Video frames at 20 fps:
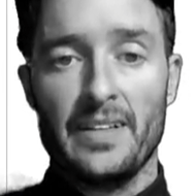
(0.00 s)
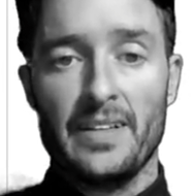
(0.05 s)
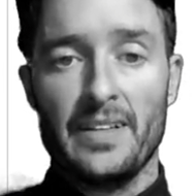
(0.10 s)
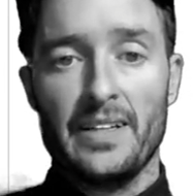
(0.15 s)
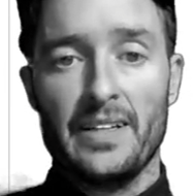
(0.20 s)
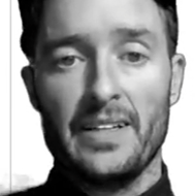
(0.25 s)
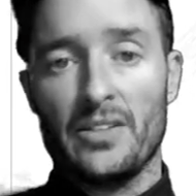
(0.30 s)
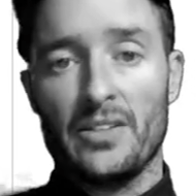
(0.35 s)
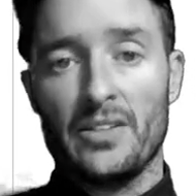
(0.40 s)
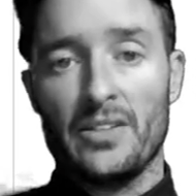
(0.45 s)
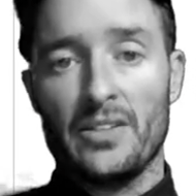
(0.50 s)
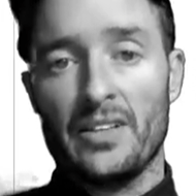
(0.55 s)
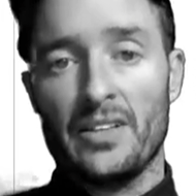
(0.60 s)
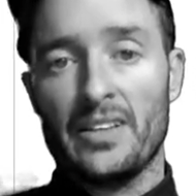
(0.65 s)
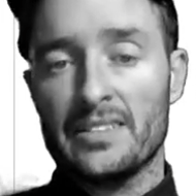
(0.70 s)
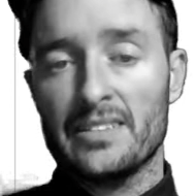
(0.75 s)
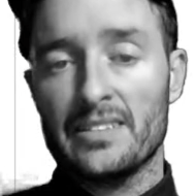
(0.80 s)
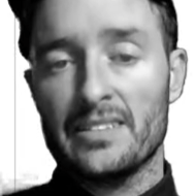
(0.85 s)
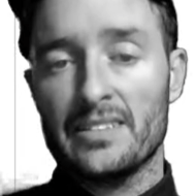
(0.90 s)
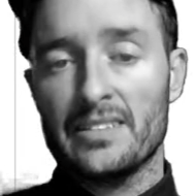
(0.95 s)
Now the
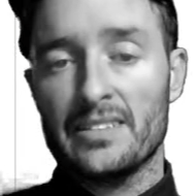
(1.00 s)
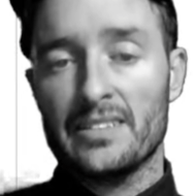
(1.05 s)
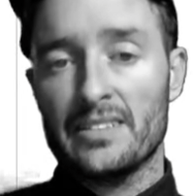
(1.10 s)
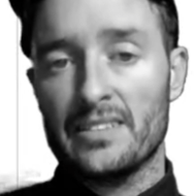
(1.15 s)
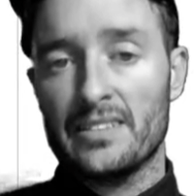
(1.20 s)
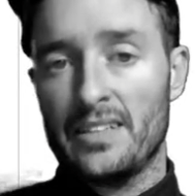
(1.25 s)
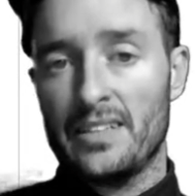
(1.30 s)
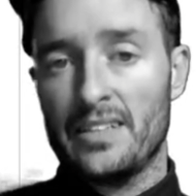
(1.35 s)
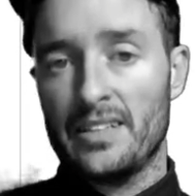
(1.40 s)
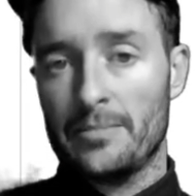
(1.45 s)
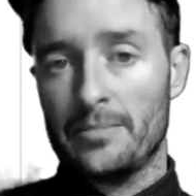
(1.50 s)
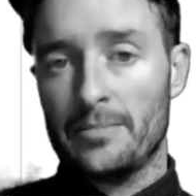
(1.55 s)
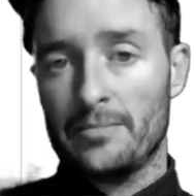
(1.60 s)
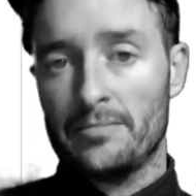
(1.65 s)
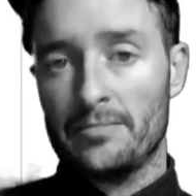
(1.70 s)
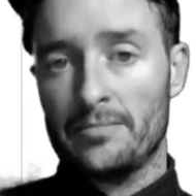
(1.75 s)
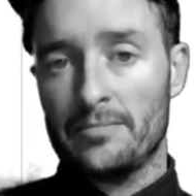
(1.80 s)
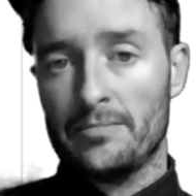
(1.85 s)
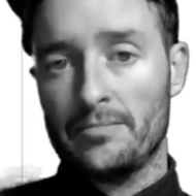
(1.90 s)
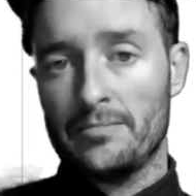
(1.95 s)
things
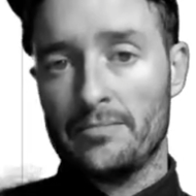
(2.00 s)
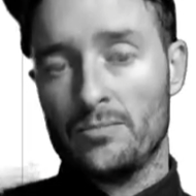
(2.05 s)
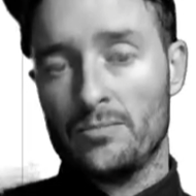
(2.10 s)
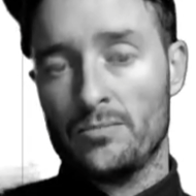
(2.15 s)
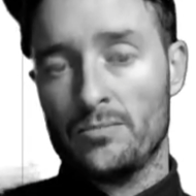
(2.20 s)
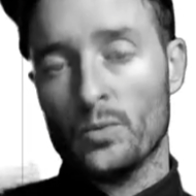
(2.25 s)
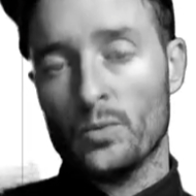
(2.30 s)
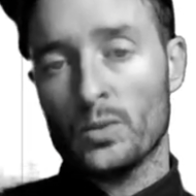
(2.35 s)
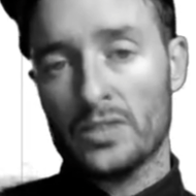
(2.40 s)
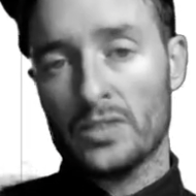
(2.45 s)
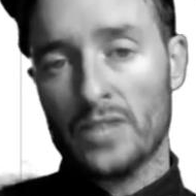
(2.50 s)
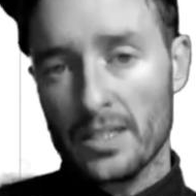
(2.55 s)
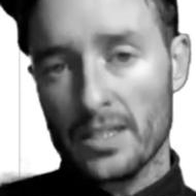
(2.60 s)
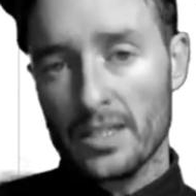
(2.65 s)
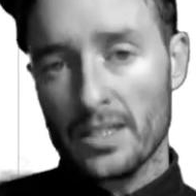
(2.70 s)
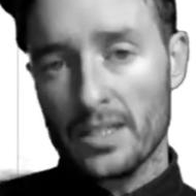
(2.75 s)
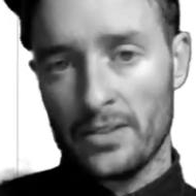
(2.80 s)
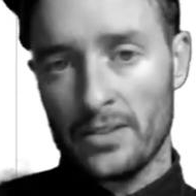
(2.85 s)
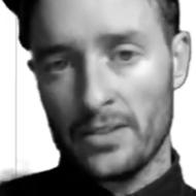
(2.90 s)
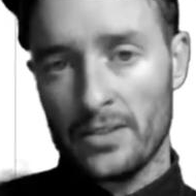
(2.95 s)
we'll
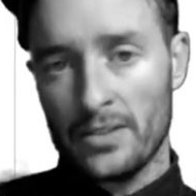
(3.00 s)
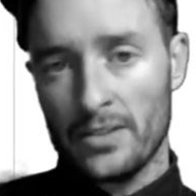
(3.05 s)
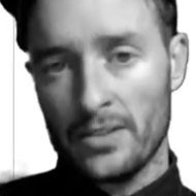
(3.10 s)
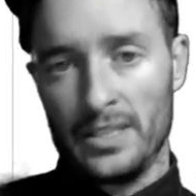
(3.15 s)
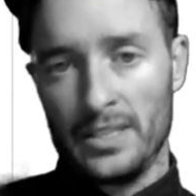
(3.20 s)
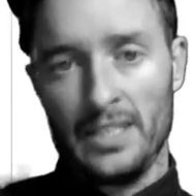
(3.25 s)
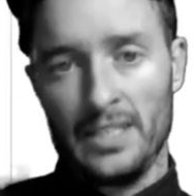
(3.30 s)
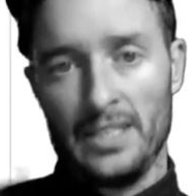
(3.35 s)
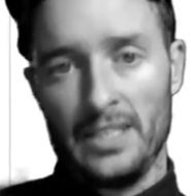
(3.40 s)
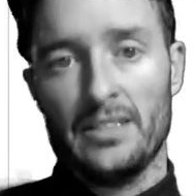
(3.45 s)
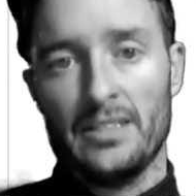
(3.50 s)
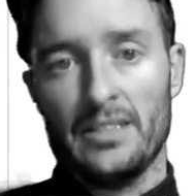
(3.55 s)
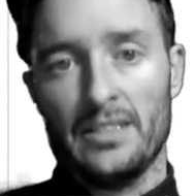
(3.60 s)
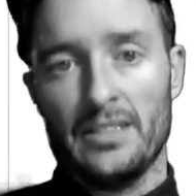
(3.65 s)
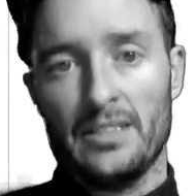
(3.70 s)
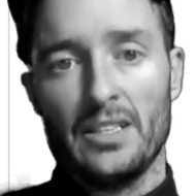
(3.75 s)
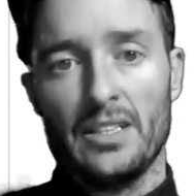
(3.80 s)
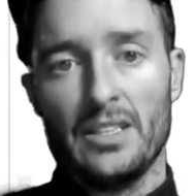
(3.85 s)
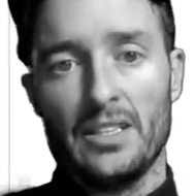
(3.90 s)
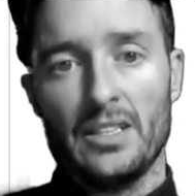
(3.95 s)
talk about
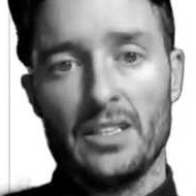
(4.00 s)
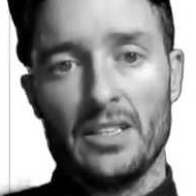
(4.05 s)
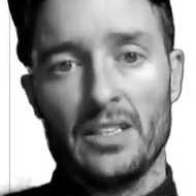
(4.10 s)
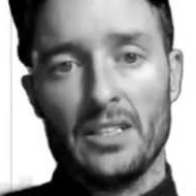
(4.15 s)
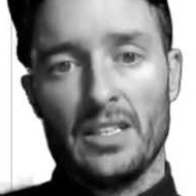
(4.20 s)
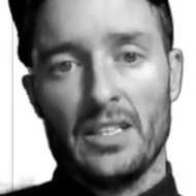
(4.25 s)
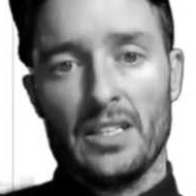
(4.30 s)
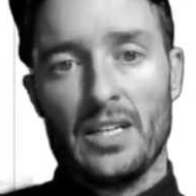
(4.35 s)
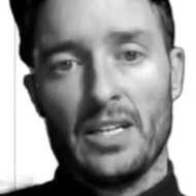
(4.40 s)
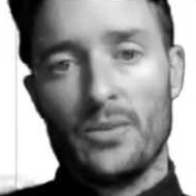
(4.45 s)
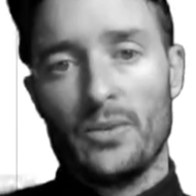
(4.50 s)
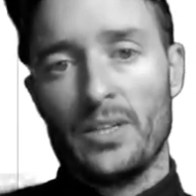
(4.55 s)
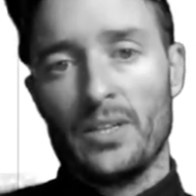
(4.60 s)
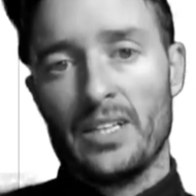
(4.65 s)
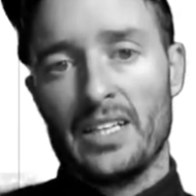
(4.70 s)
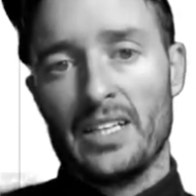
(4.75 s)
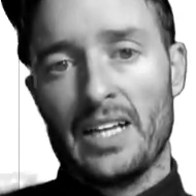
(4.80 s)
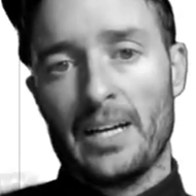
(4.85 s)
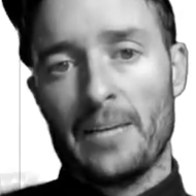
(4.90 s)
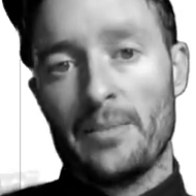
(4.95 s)
here,
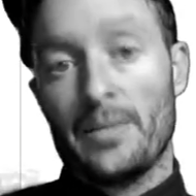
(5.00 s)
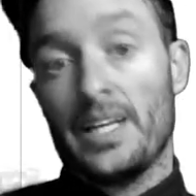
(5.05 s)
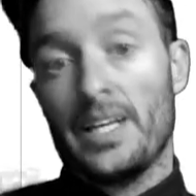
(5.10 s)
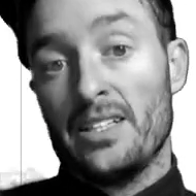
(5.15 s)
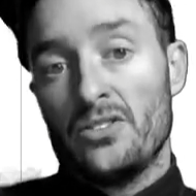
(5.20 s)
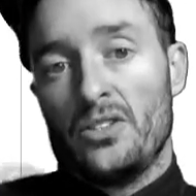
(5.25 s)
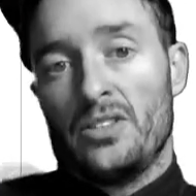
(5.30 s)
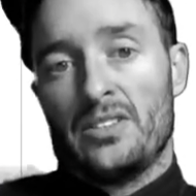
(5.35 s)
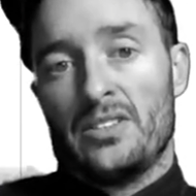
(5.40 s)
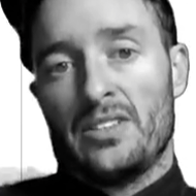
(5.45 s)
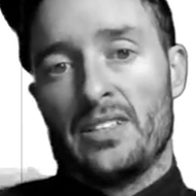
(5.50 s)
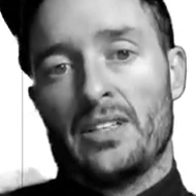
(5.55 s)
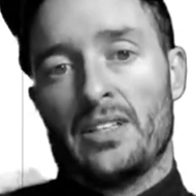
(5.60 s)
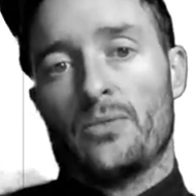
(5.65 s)
I'm interested.